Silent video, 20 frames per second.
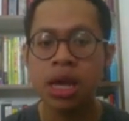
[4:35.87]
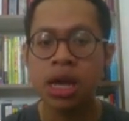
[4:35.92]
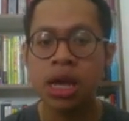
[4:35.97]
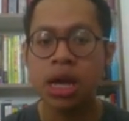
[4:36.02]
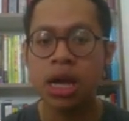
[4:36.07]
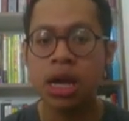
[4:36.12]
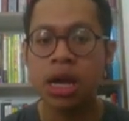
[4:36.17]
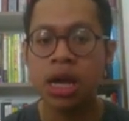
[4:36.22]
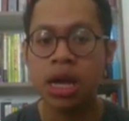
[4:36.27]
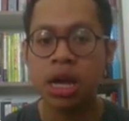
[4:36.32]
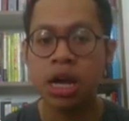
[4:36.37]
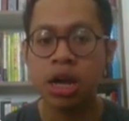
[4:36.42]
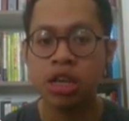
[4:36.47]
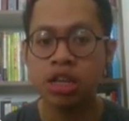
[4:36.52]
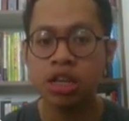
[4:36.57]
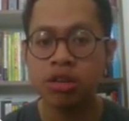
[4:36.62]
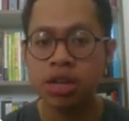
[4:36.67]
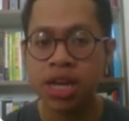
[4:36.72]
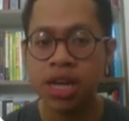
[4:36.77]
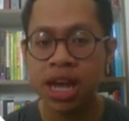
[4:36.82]

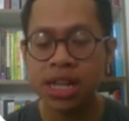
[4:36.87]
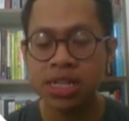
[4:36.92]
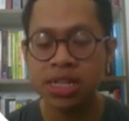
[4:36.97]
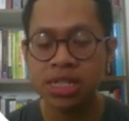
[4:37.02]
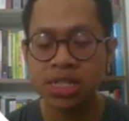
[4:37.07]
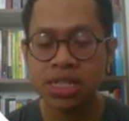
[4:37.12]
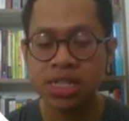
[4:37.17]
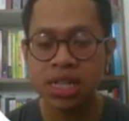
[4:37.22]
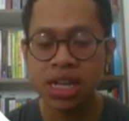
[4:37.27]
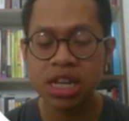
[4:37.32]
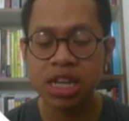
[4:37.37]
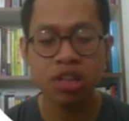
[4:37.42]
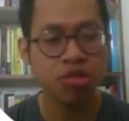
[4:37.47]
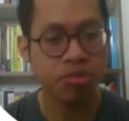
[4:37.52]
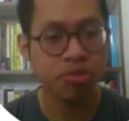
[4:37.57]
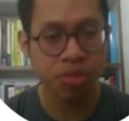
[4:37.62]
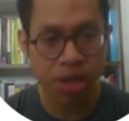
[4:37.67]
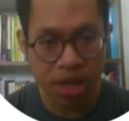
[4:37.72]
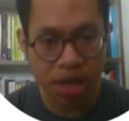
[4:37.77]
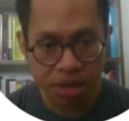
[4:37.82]
You can see it
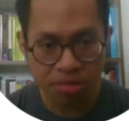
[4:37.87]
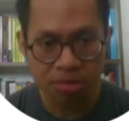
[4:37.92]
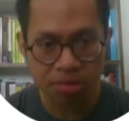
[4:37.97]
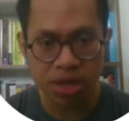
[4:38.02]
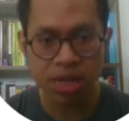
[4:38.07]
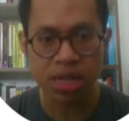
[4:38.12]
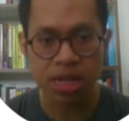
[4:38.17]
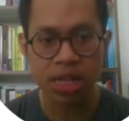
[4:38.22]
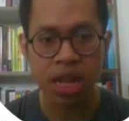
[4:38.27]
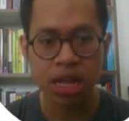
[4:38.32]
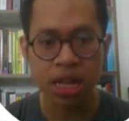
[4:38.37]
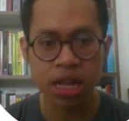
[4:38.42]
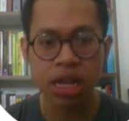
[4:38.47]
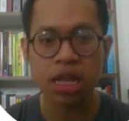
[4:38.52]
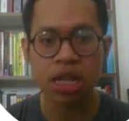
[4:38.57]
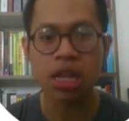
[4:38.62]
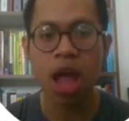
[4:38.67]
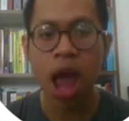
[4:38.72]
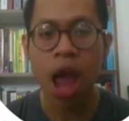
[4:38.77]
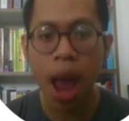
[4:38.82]
clearly that
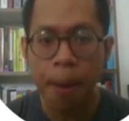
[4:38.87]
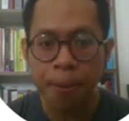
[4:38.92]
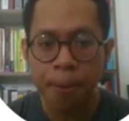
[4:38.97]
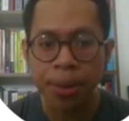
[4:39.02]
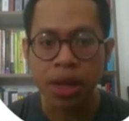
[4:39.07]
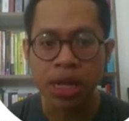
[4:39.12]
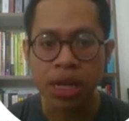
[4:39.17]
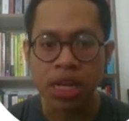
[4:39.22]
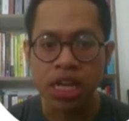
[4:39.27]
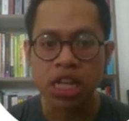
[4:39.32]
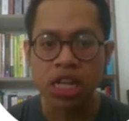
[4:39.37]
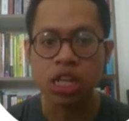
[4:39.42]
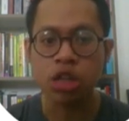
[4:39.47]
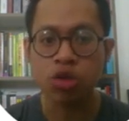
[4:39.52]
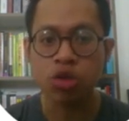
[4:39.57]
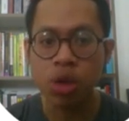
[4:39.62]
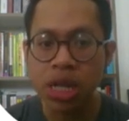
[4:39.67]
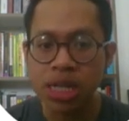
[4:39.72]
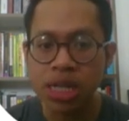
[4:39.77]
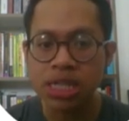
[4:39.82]
it happened in
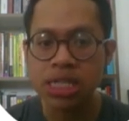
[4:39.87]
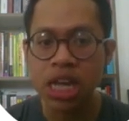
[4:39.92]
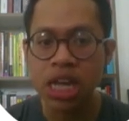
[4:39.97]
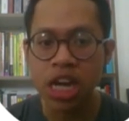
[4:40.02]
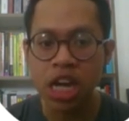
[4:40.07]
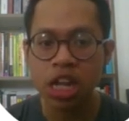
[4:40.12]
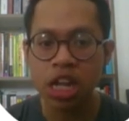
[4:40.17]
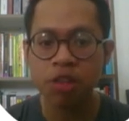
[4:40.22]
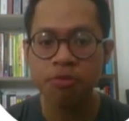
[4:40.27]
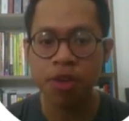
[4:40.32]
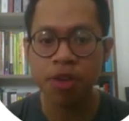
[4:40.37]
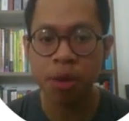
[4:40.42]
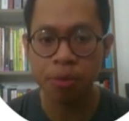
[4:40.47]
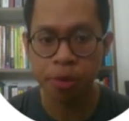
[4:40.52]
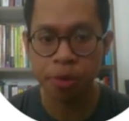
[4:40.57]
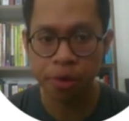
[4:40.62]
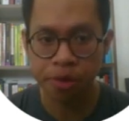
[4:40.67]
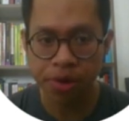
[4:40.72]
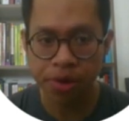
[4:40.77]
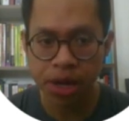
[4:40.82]
22nd
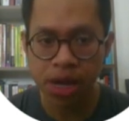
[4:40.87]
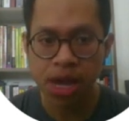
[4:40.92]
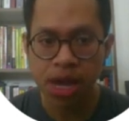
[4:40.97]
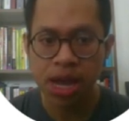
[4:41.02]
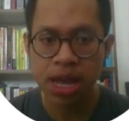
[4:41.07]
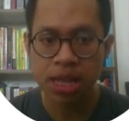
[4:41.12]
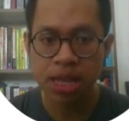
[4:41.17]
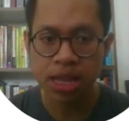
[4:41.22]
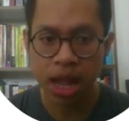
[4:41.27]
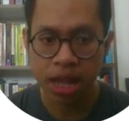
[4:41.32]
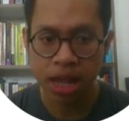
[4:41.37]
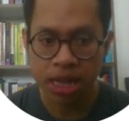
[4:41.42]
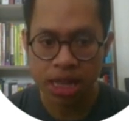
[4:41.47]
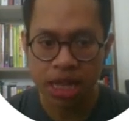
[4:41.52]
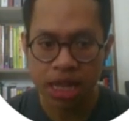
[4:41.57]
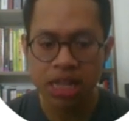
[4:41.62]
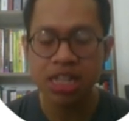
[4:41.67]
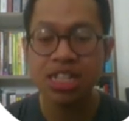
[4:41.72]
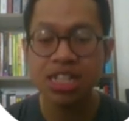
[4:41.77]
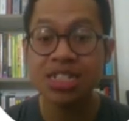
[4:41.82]
February
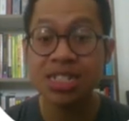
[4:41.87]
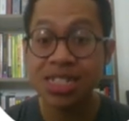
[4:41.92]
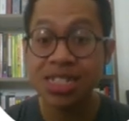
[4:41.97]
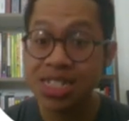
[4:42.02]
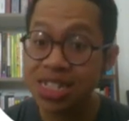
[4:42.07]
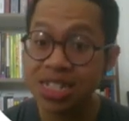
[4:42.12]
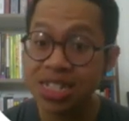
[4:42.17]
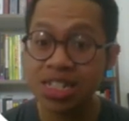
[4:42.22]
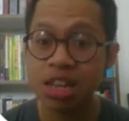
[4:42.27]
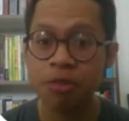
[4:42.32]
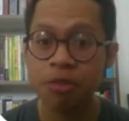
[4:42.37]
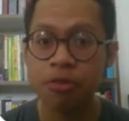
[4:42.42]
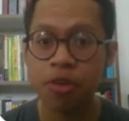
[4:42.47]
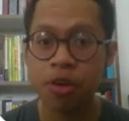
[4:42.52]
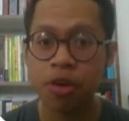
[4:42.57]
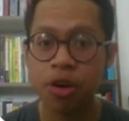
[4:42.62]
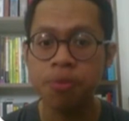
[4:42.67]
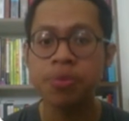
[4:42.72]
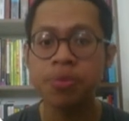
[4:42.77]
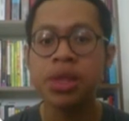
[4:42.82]
1934.
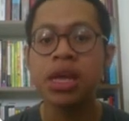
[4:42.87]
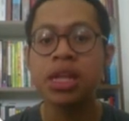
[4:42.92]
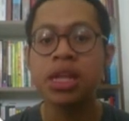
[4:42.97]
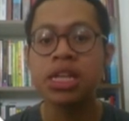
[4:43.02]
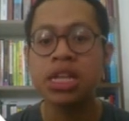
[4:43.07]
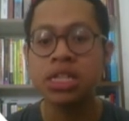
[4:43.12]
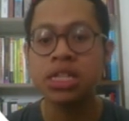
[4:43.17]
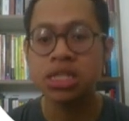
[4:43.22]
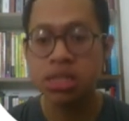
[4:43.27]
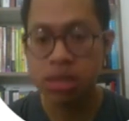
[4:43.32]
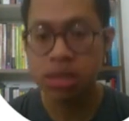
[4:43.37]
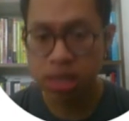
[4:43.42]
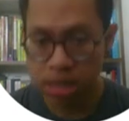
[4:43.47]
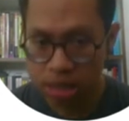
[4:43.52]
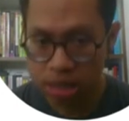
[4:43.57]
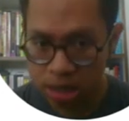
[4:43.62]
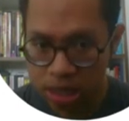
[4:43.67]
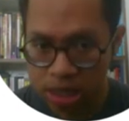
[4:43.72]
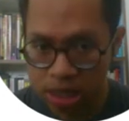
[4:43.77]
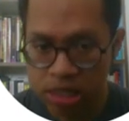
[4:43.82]
This
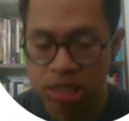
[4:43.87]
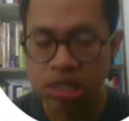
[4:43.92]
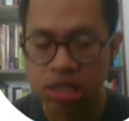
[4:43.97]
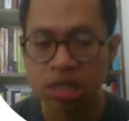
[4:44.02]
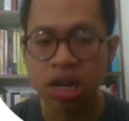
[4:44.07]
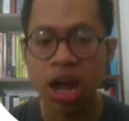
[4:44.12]
is